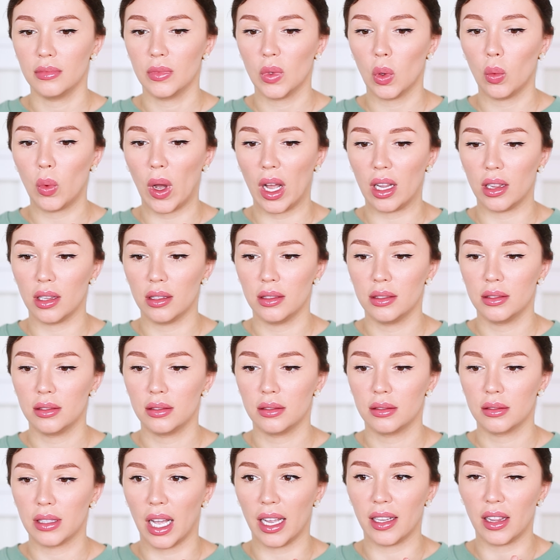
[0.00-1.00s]
well,
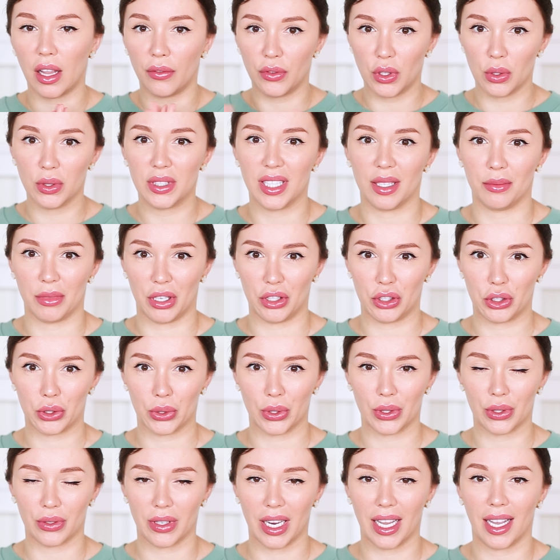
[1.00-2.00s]
I love using my
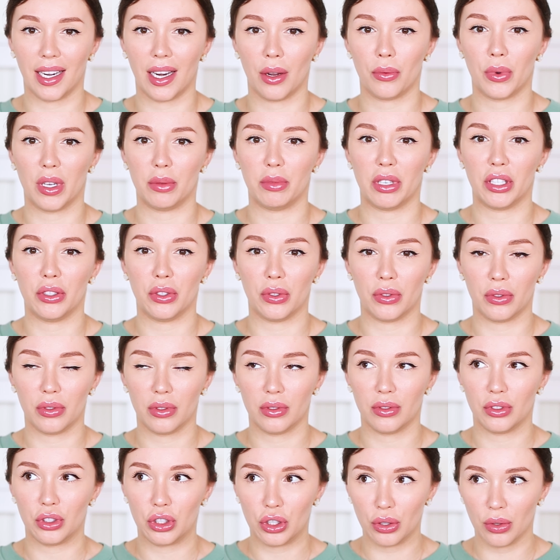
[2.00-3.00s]
jewelry and I want my
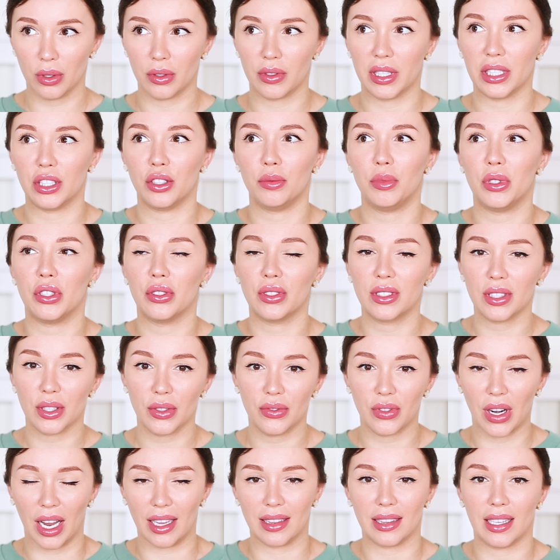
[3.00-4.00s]
jewelry to be
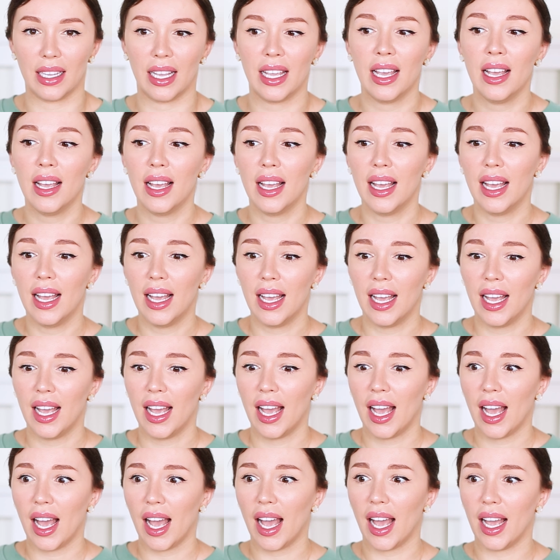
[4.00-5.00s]
user-friendly,
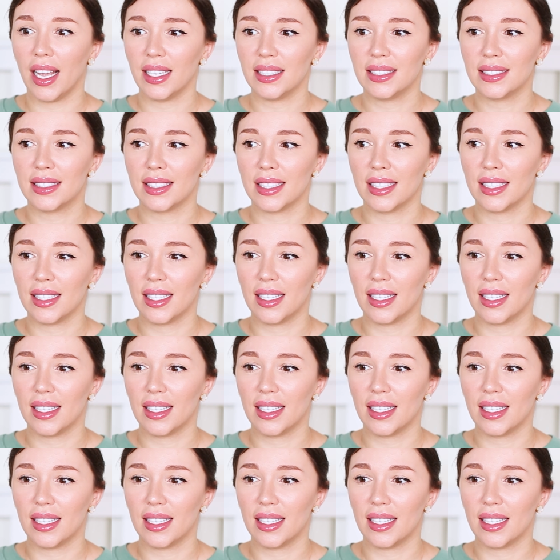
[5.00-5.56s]
and